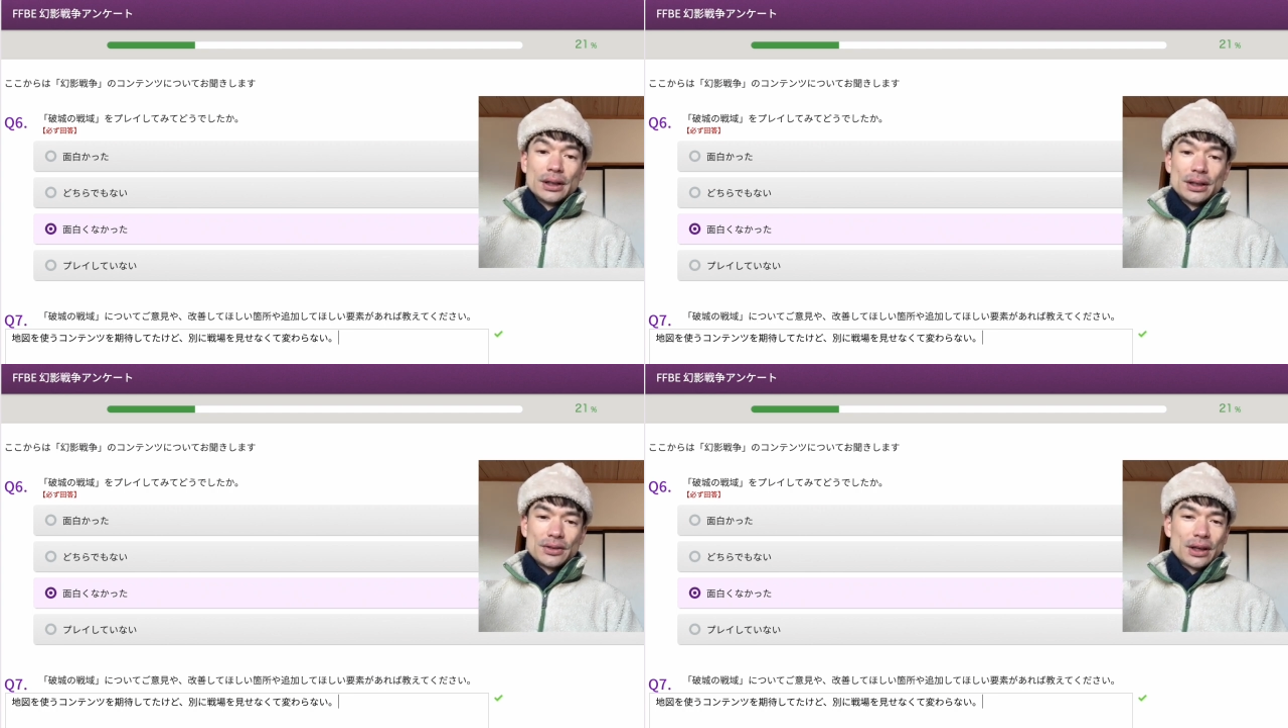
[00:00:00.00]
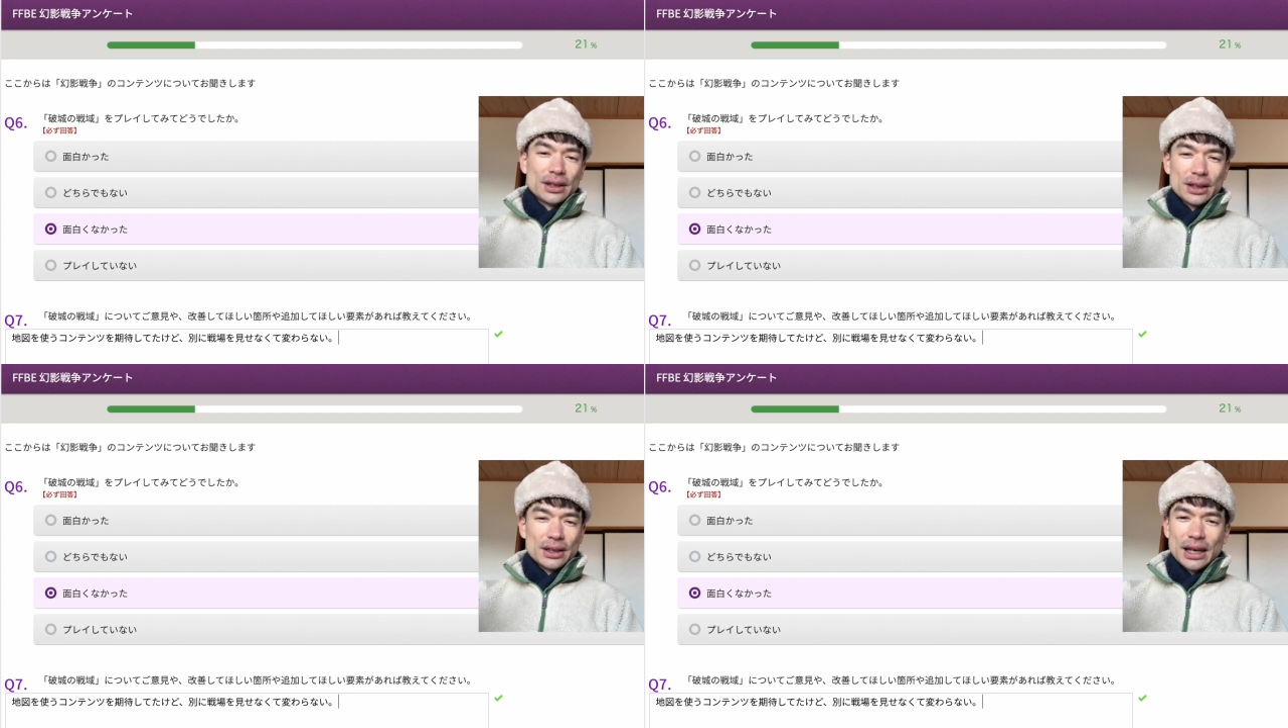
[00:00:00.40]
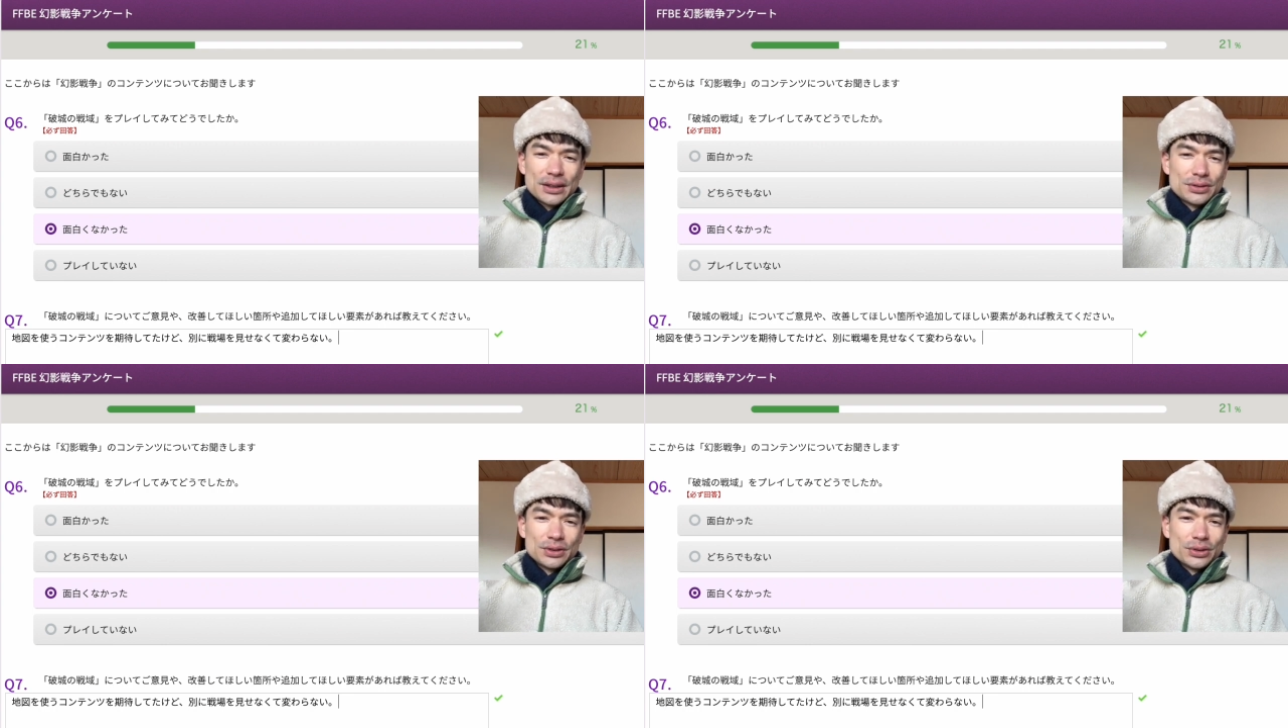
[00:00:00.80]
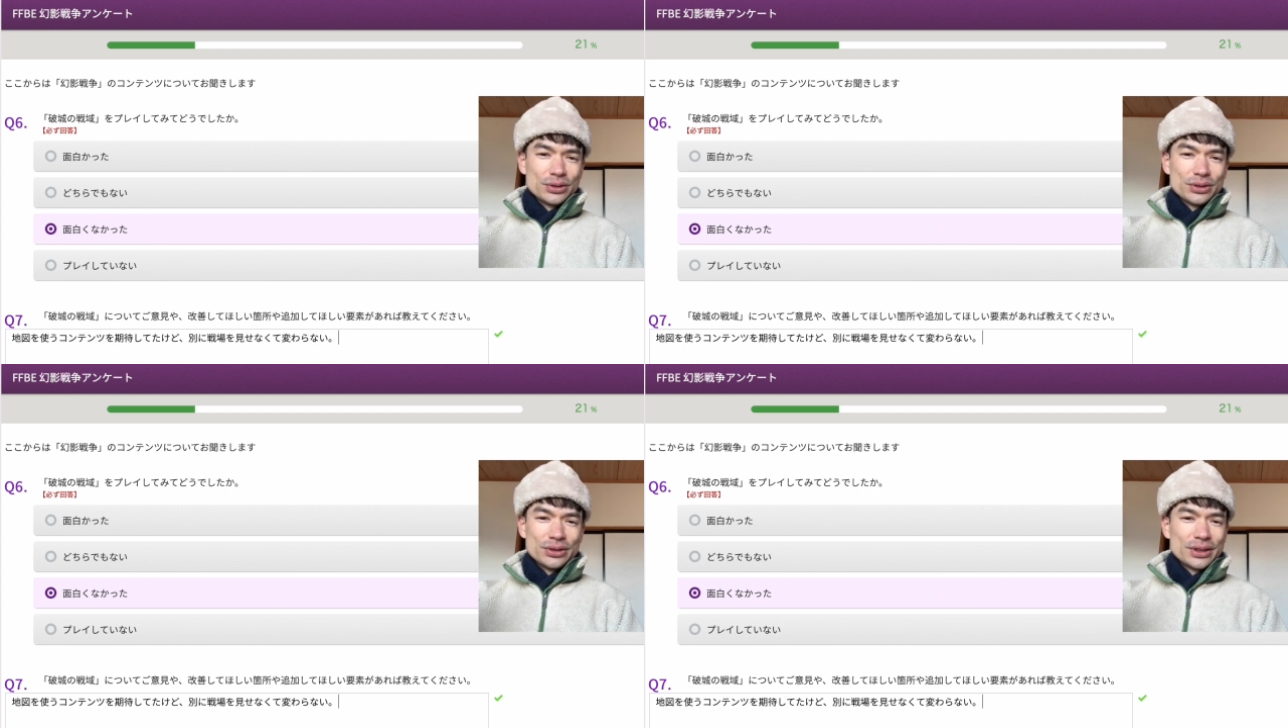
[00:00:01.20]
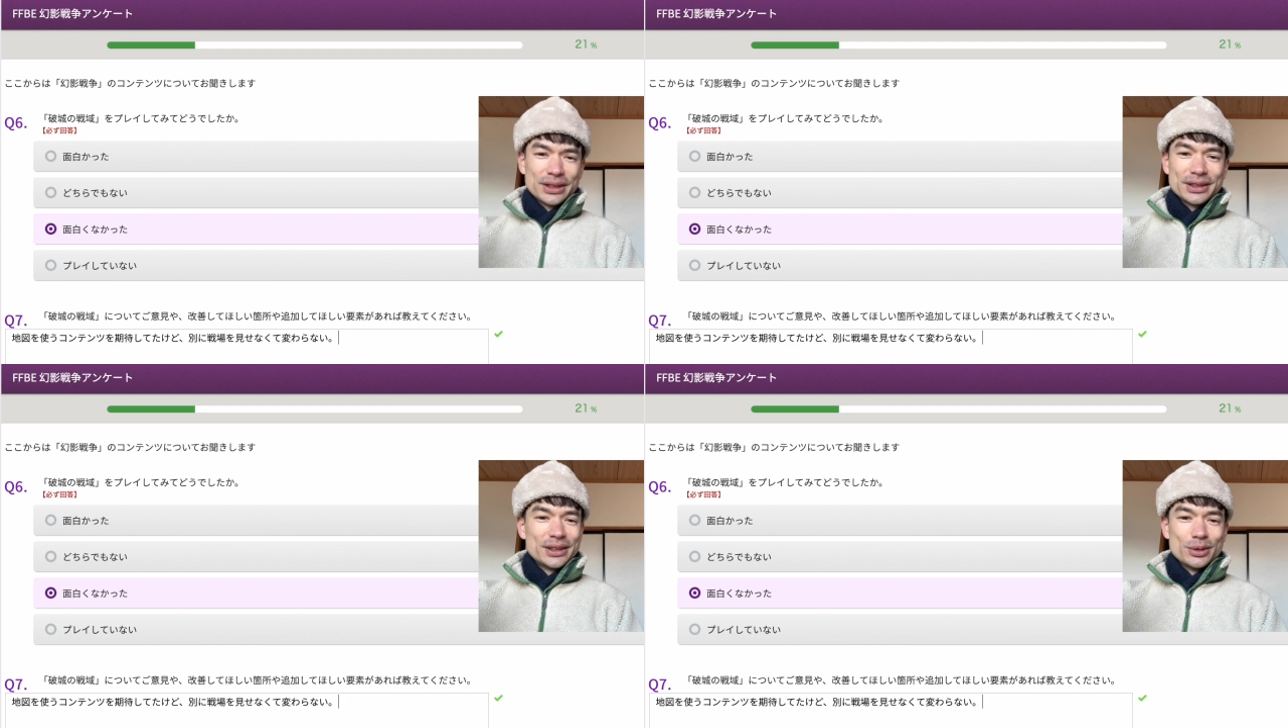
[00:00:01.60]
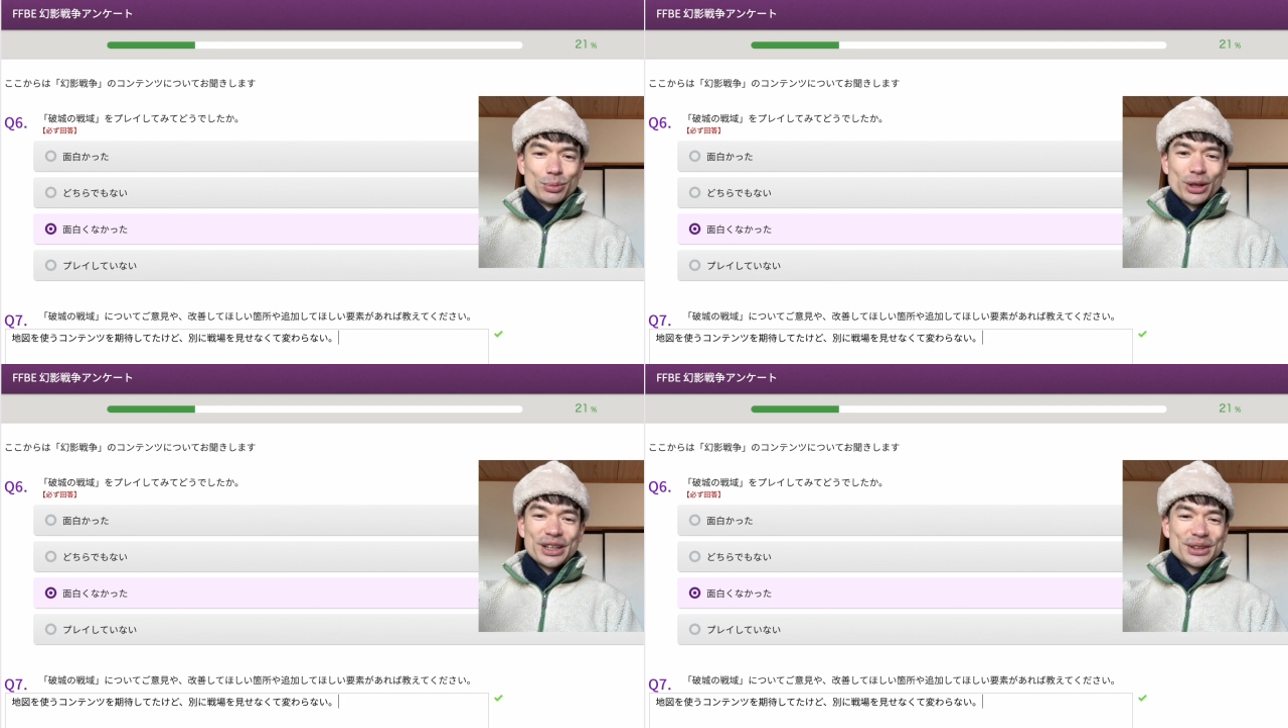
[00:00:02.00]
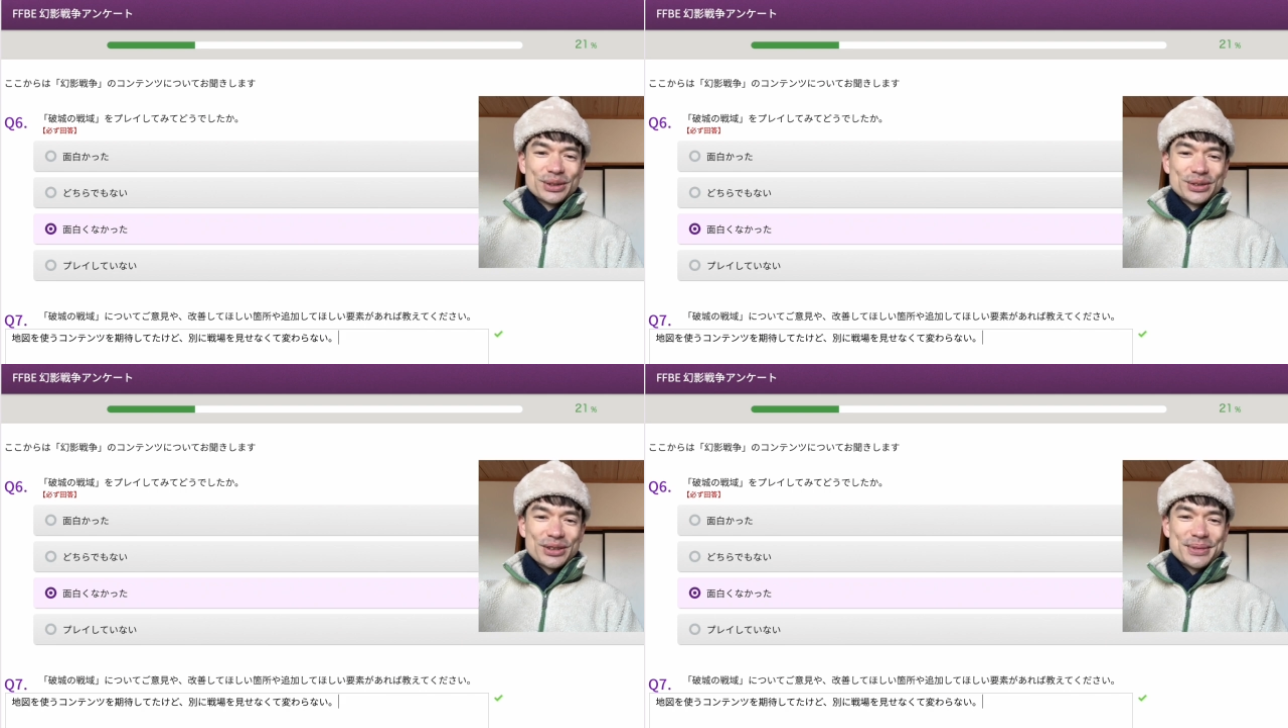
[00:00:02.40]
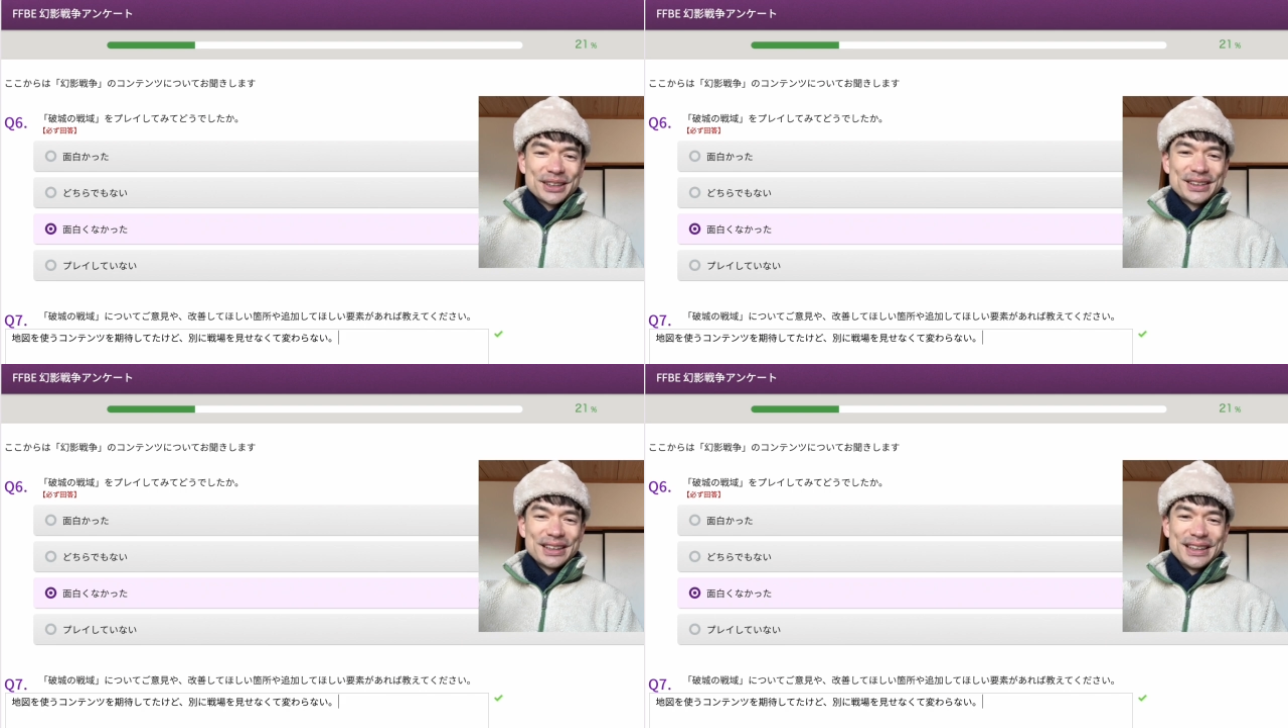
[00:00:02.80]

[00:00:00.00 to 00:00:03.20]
It's like a castle uh, break or something.